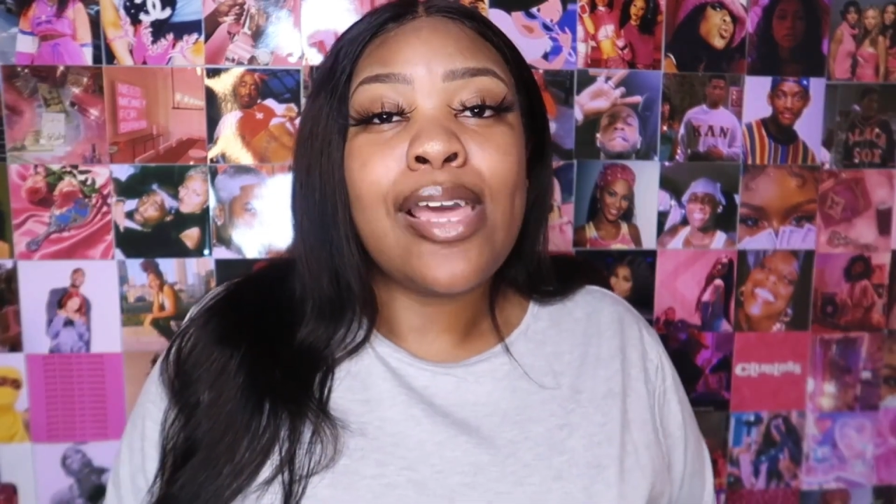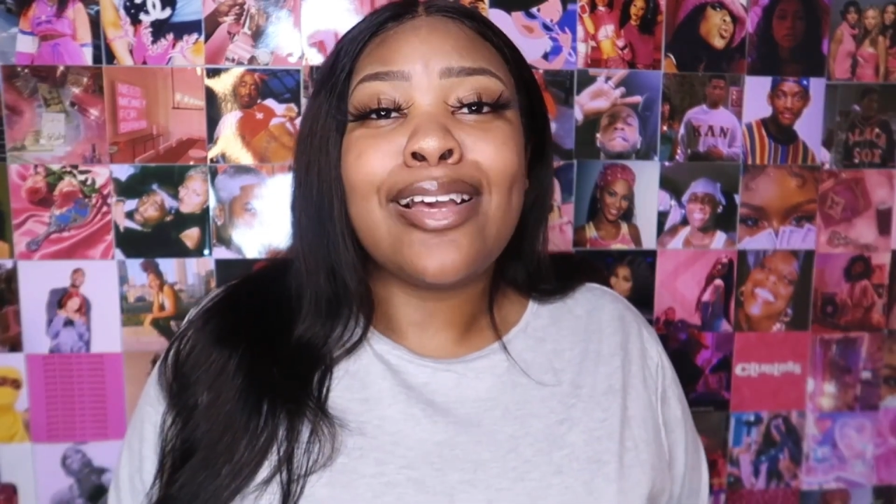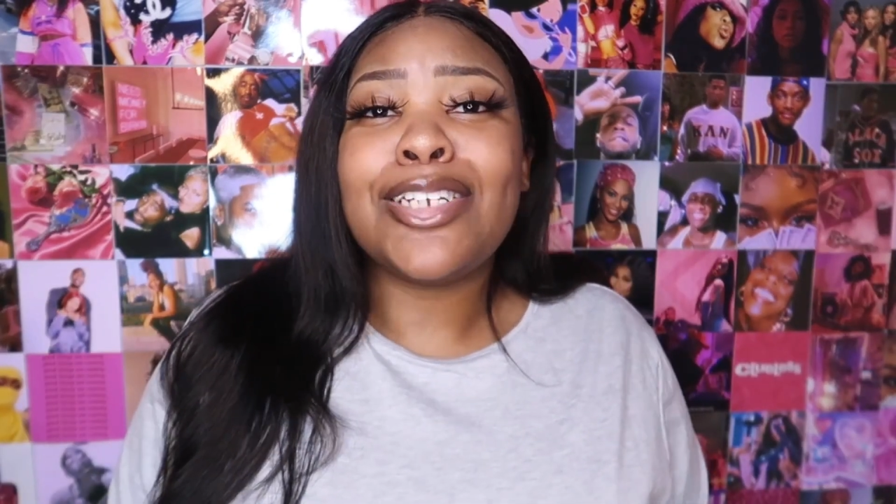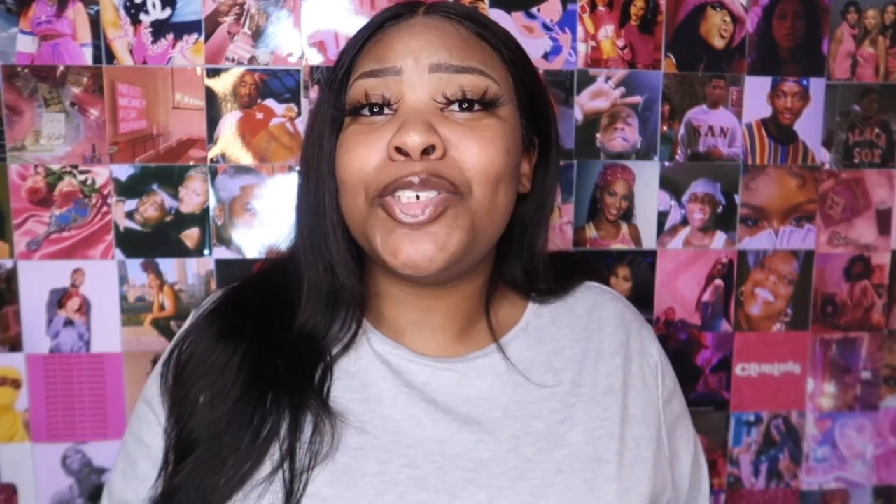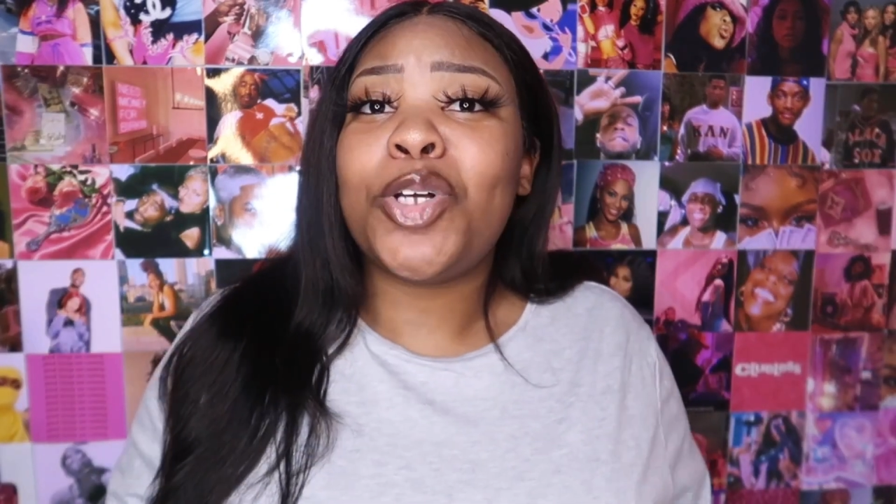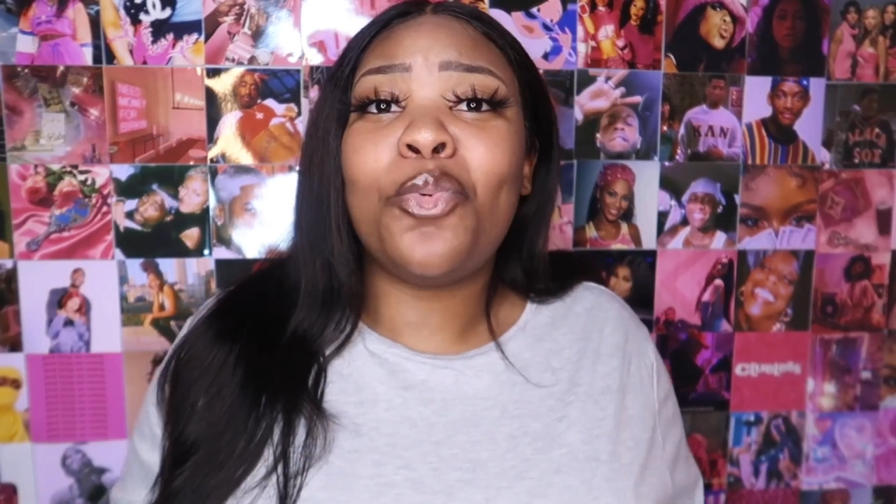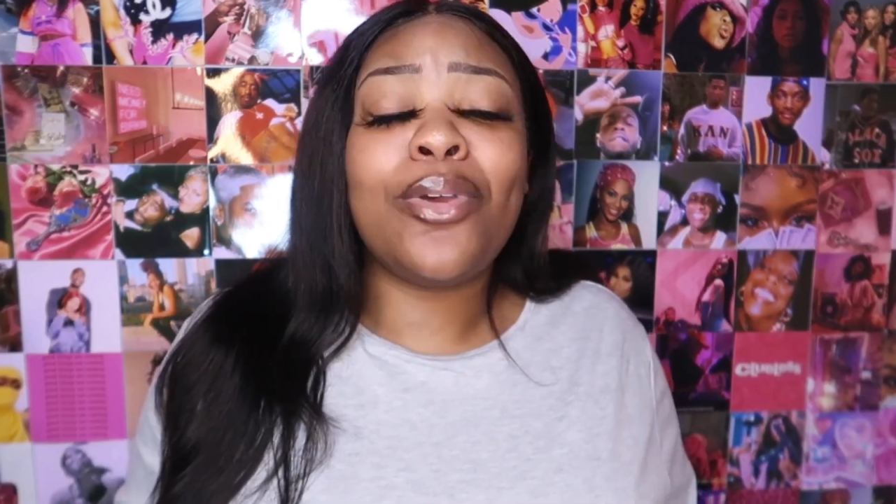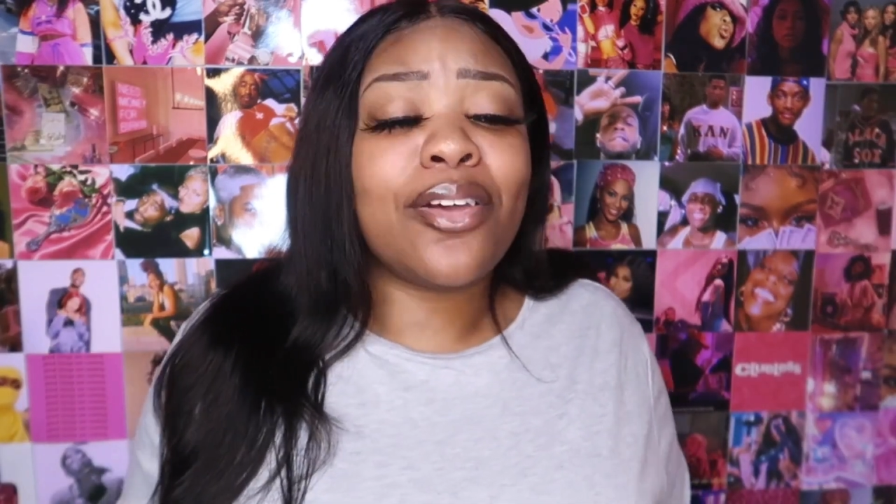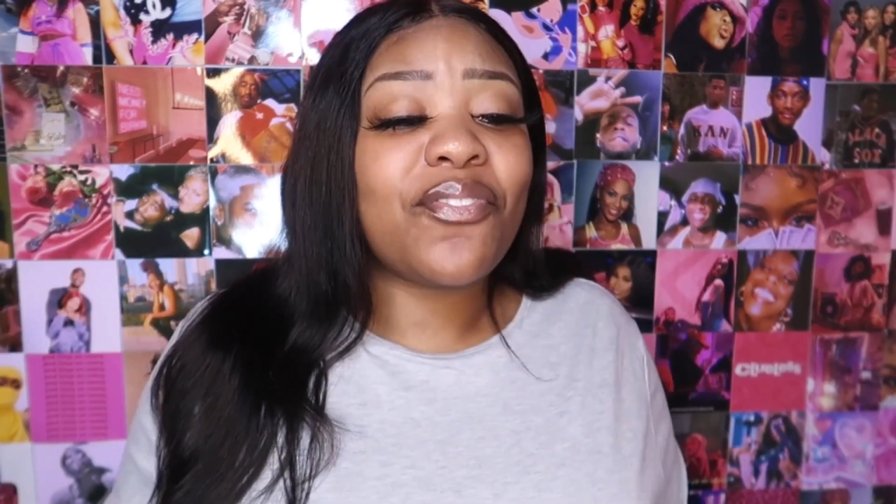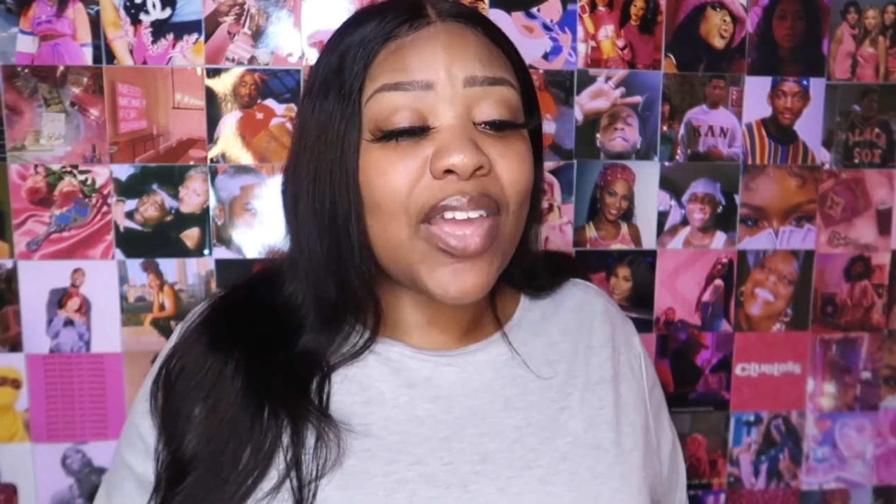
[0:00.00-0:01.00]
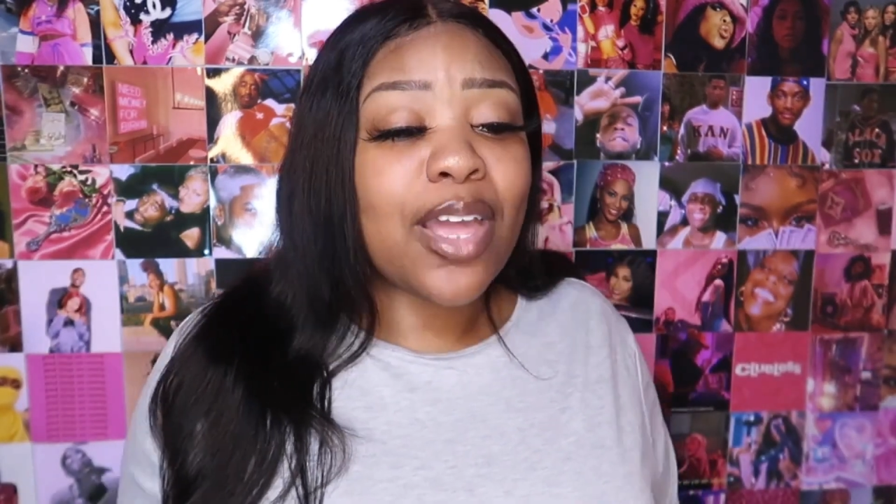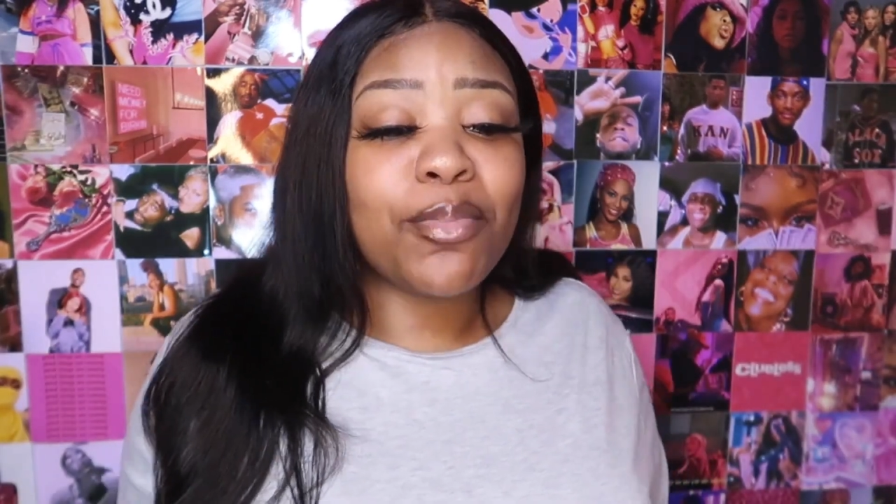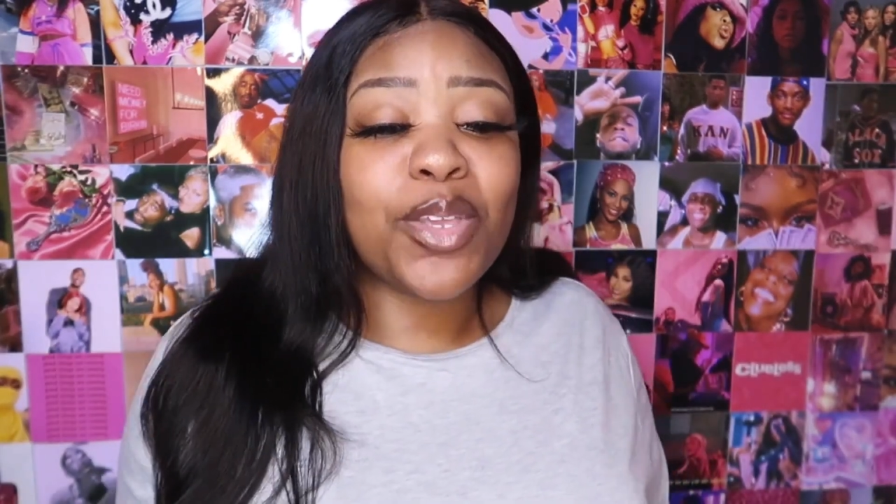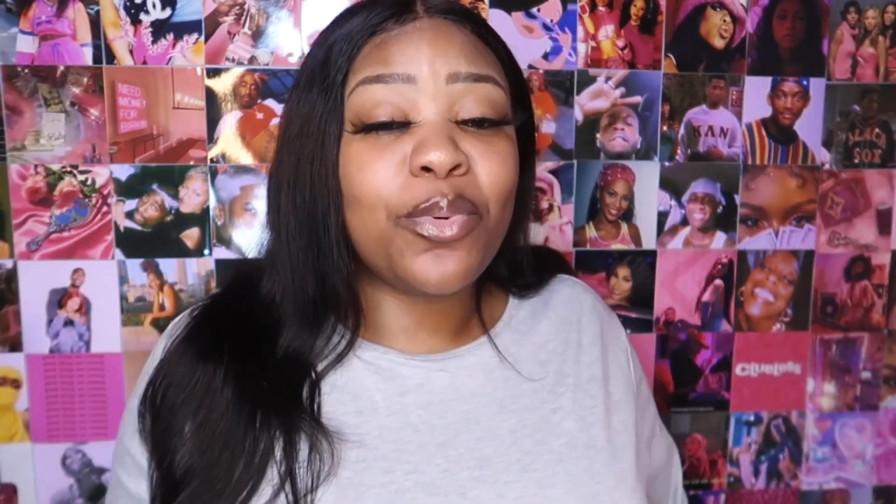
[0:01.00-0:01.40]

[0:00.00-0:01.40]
because, you know, we are family.